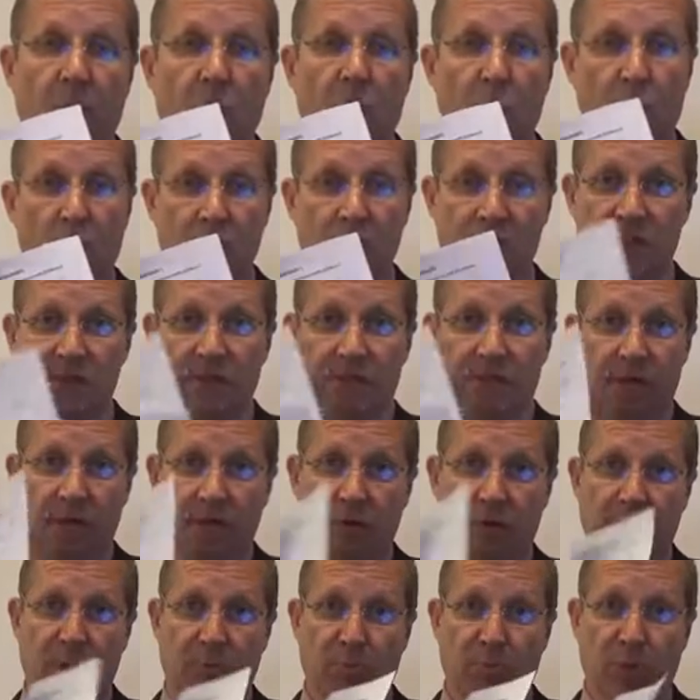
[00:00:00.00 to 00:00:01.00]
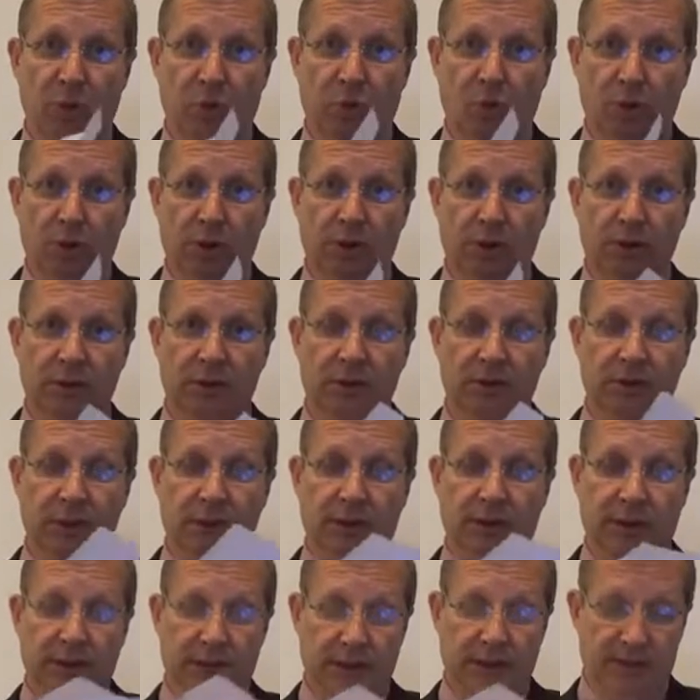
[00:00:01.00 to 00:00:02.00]
What's very important
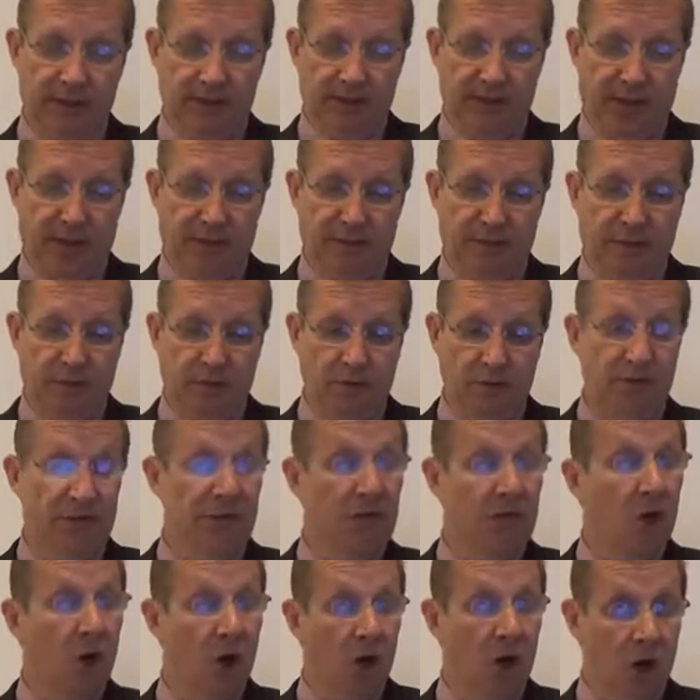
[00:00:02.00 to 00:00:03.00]
is that there is an